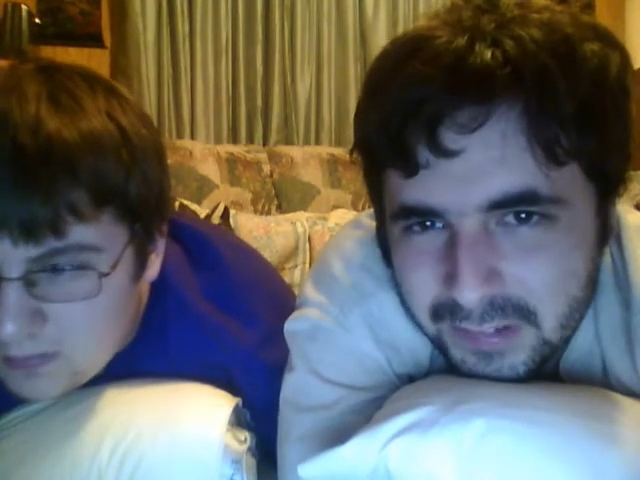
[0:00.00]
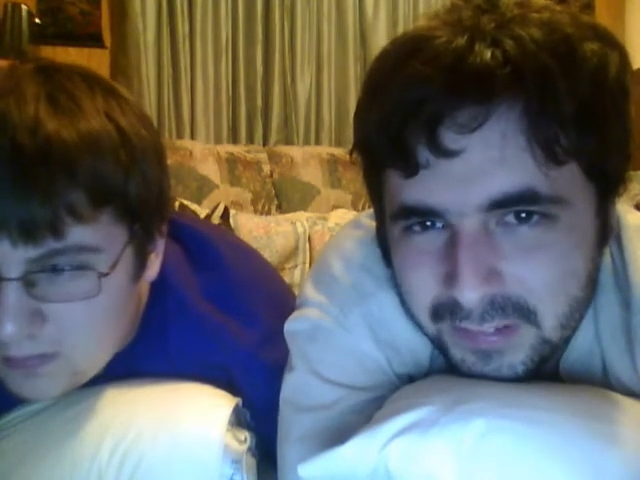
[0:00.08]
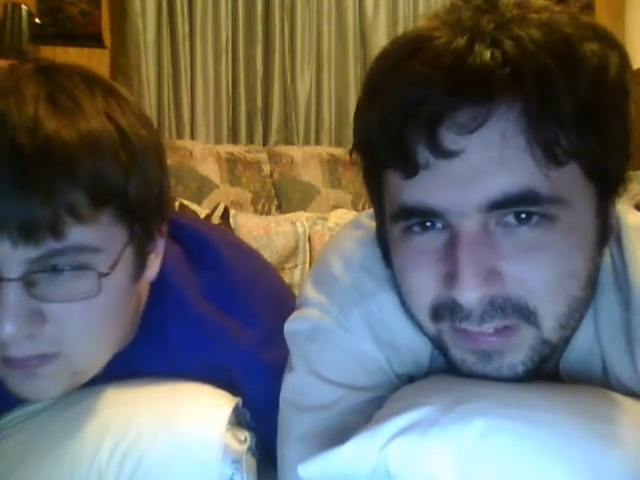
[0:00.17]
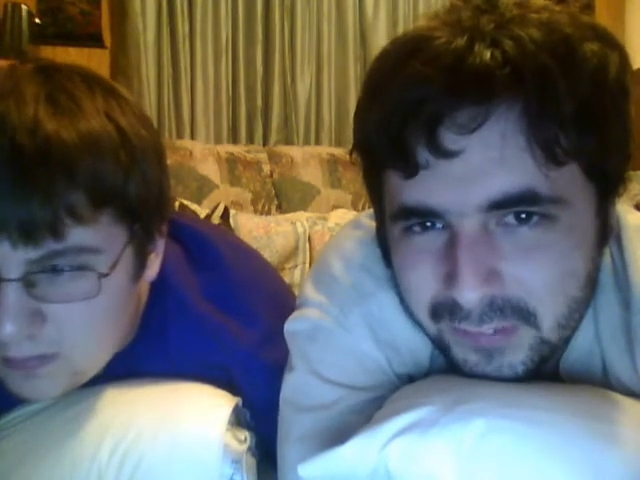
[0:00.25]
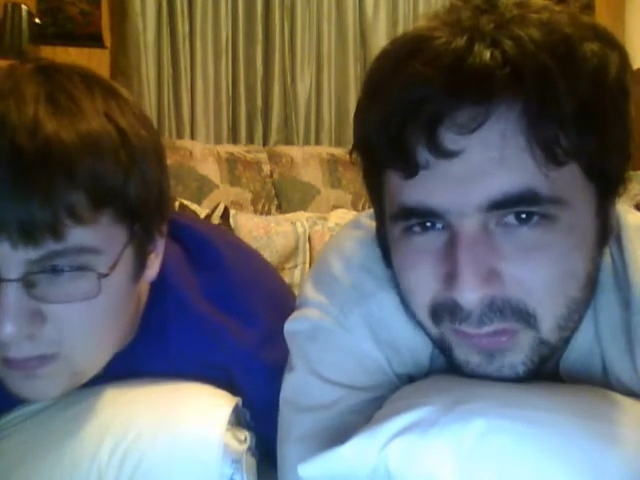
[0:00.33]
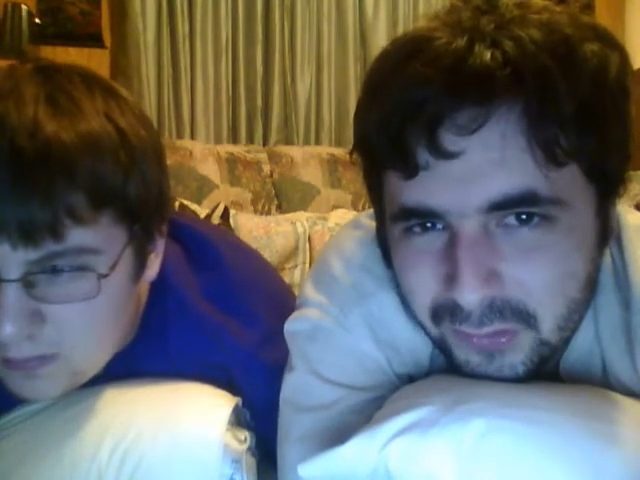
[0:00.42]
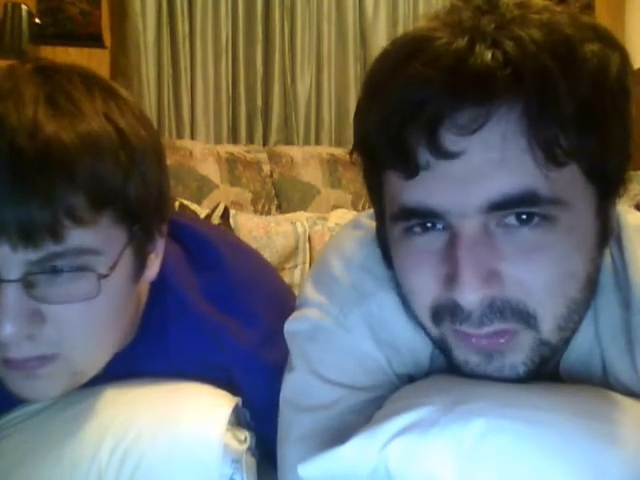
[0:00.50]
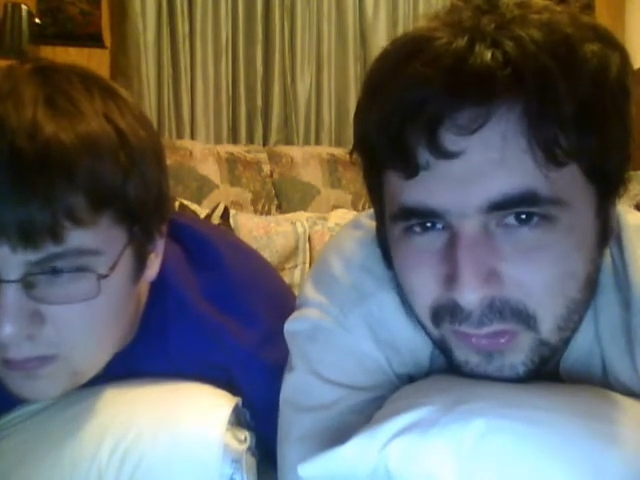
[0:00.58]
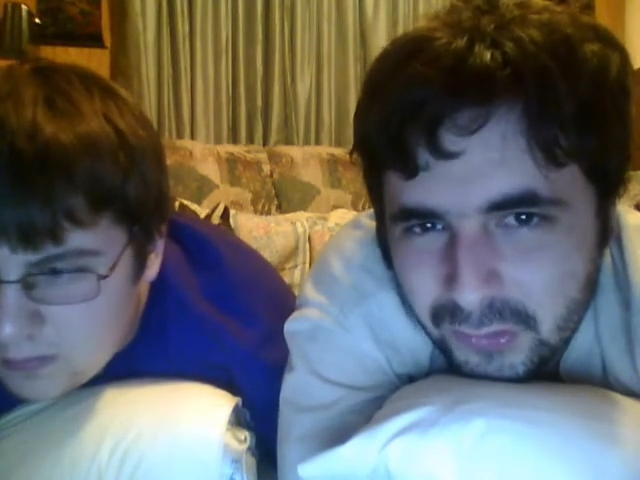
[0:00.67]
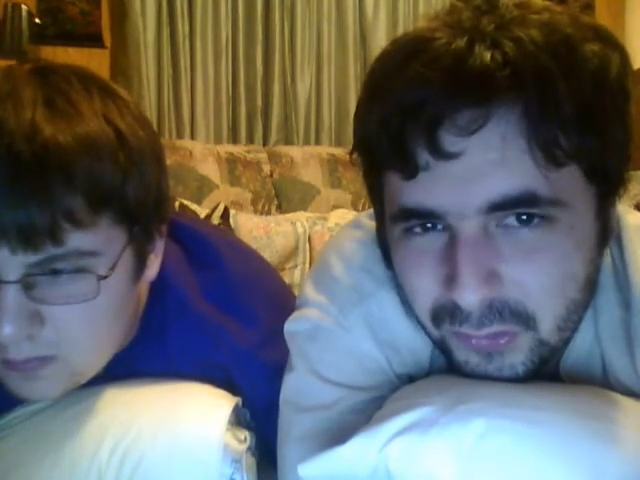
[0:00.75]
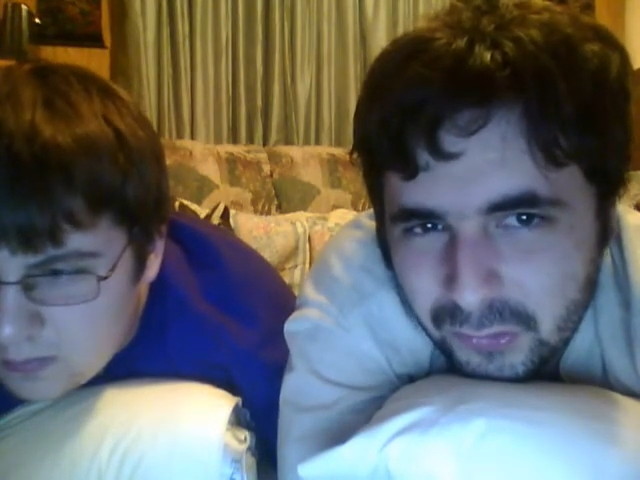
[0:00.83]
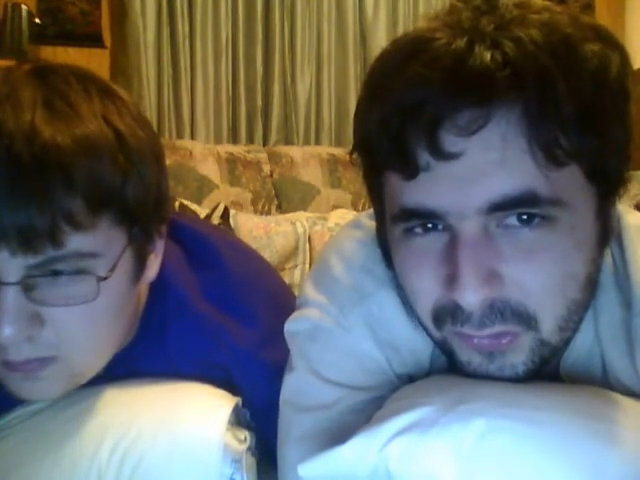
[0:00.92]
knocking on
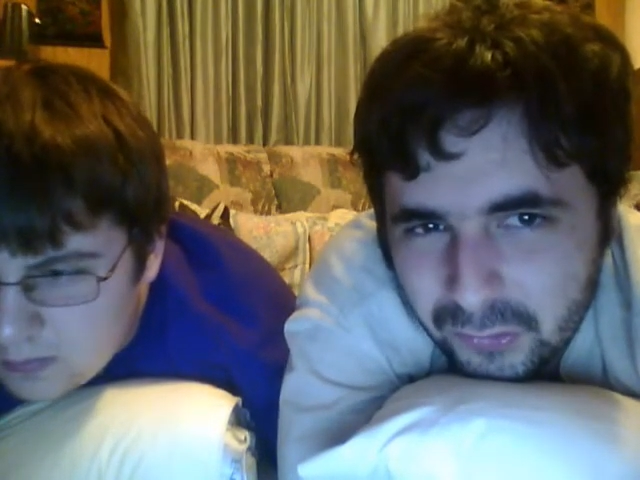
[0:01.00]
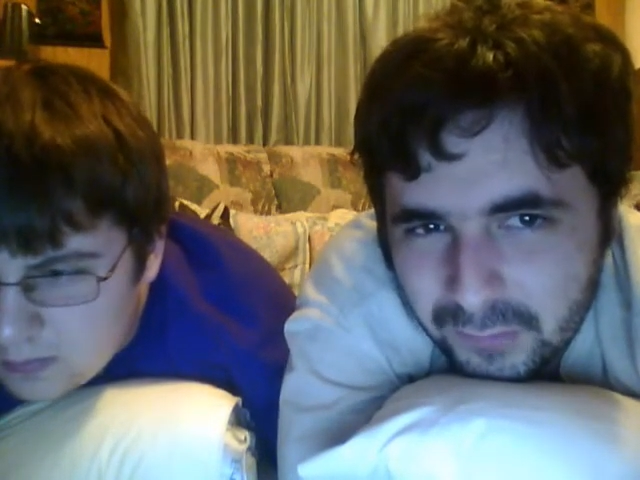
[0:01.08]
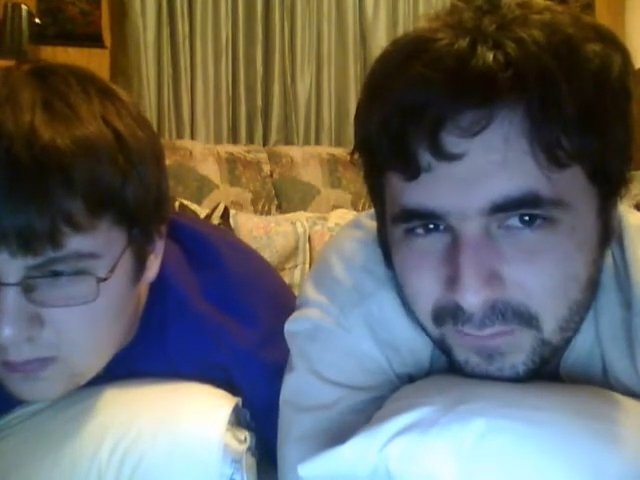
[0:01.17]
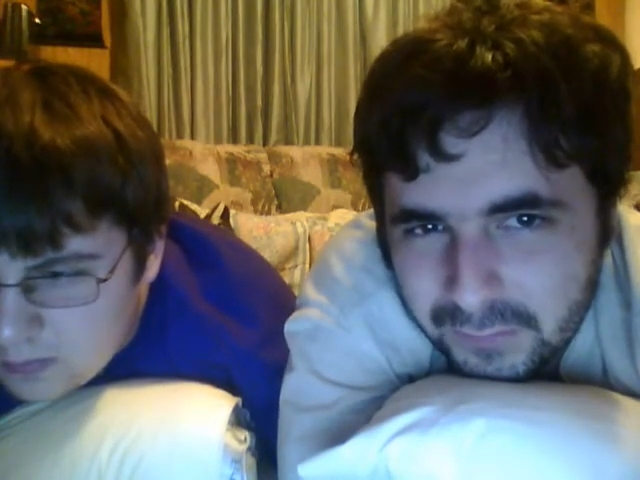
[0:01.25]
Celestia's door.